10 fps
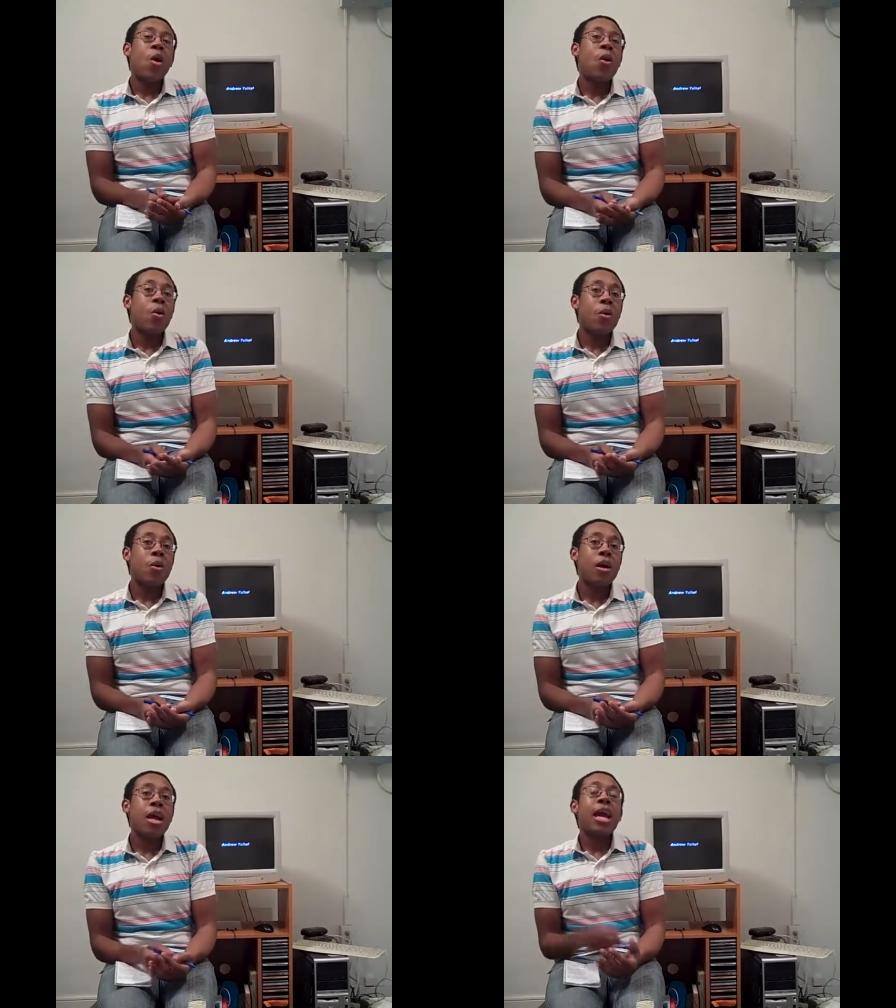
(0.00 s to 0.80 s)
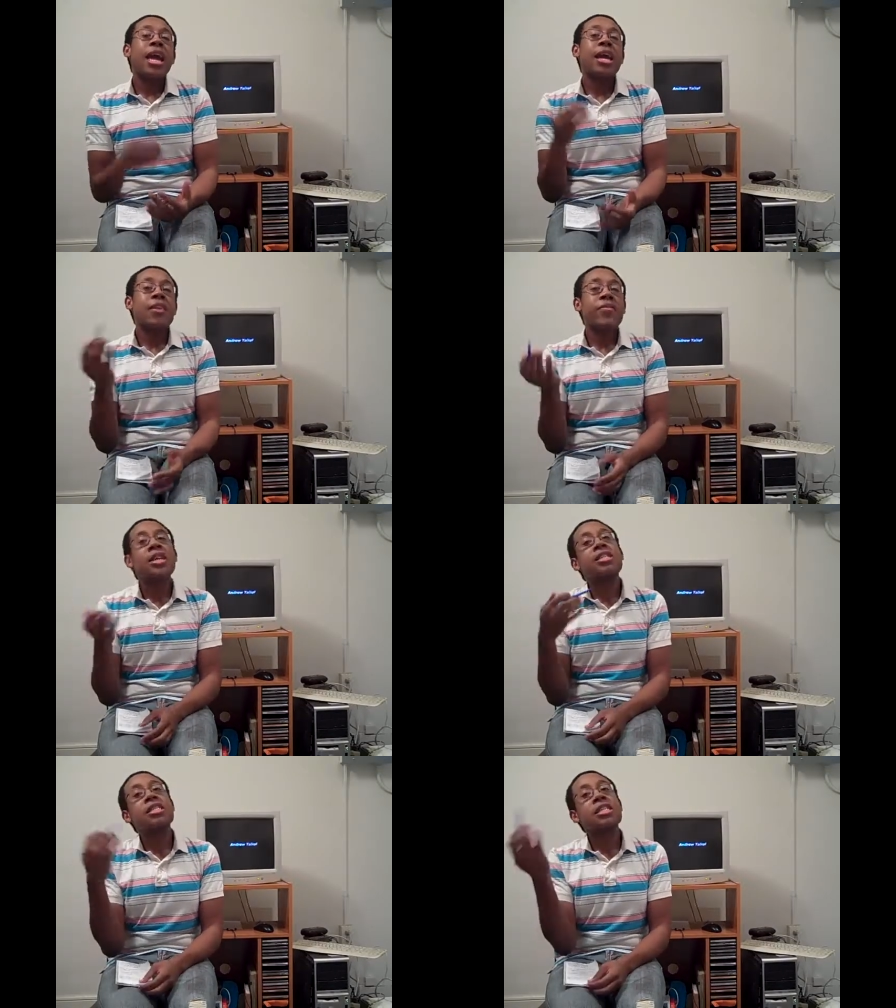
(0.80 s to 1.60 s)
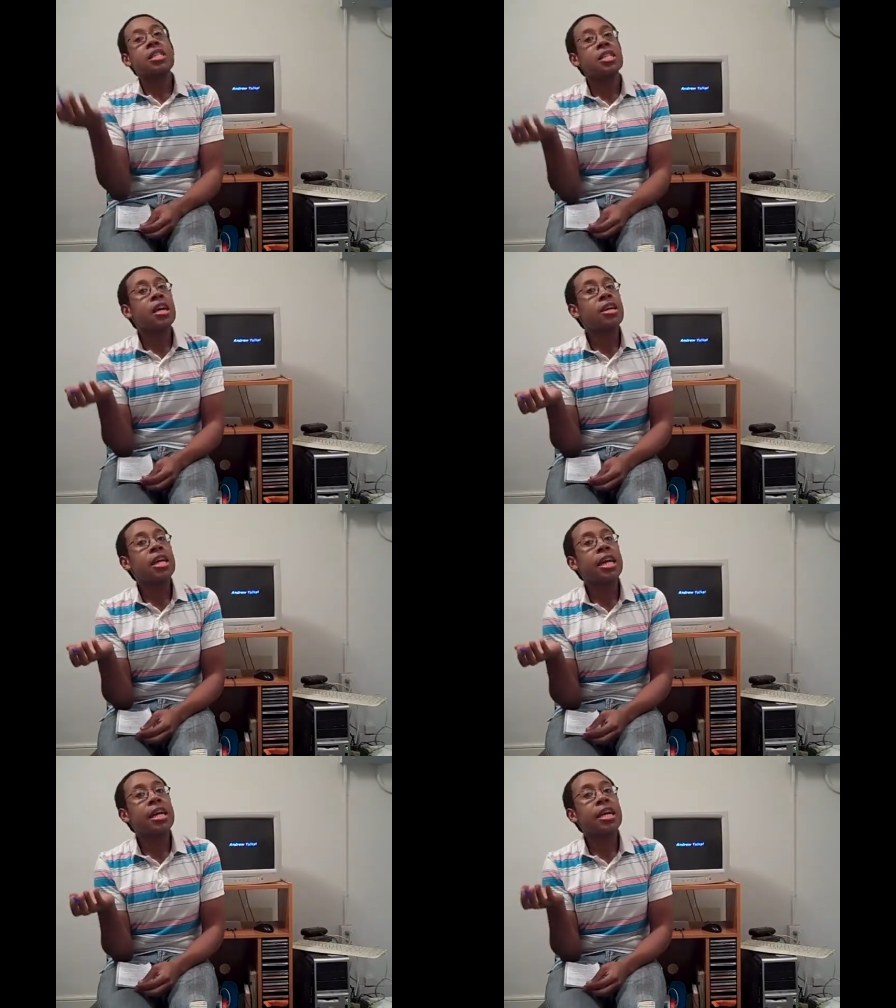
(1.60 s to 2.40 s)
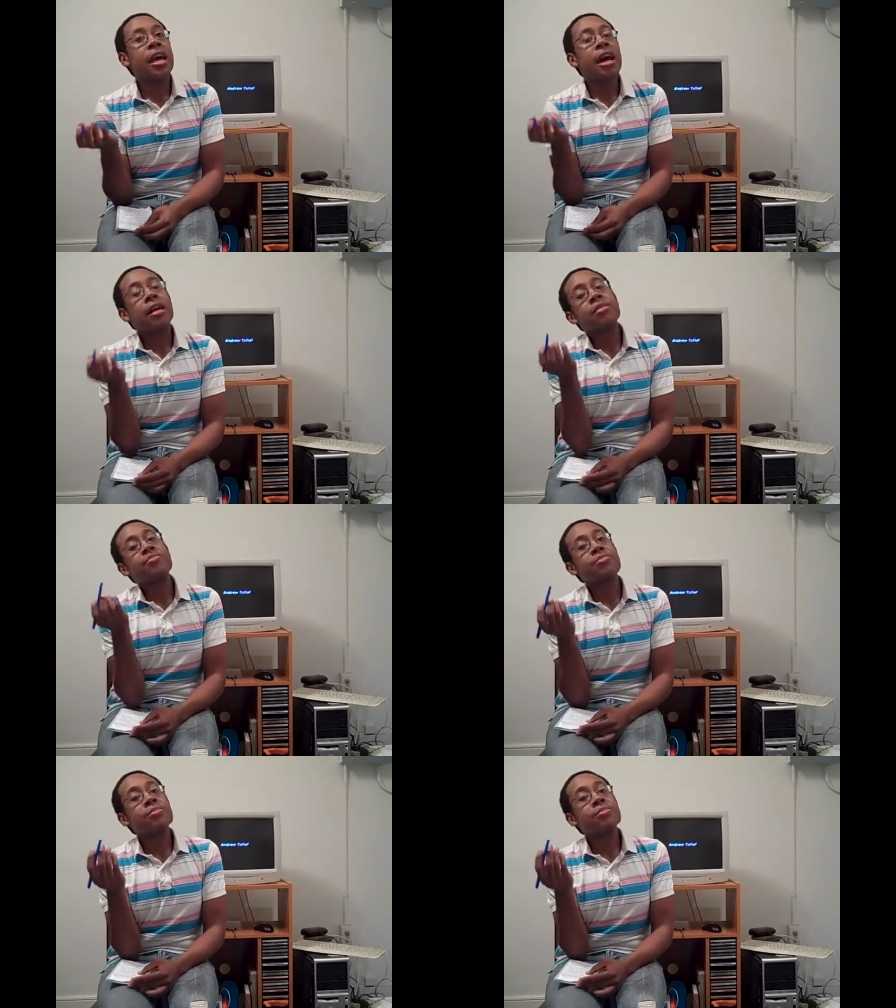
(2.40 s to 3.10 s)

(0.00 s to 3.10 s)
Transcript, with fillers: Or if, because he's a younger kid, um,